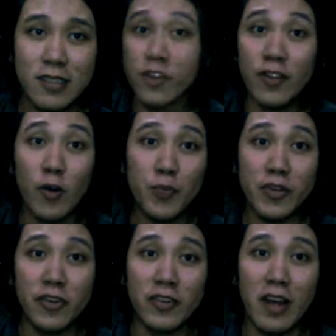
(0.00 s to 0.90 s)
With an
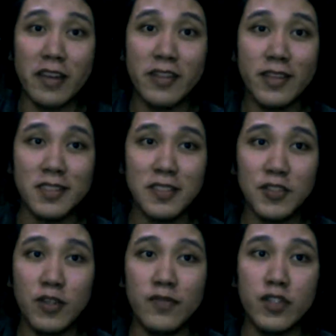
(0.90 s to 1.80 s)
opener like
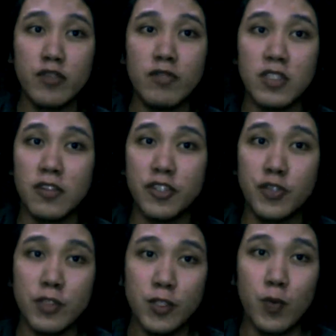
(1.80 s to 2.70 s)
this, your viewers are
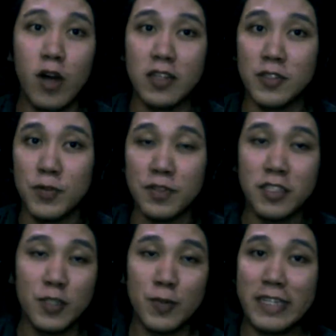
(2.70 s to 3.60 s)
sure to want to tune
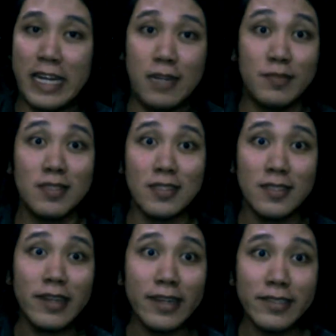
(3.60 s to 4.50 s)
into what happens
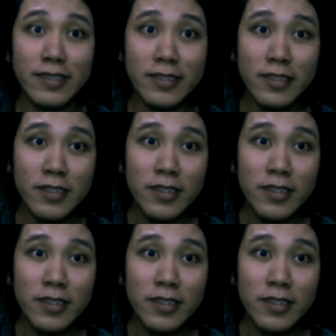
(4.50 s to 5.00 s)
next.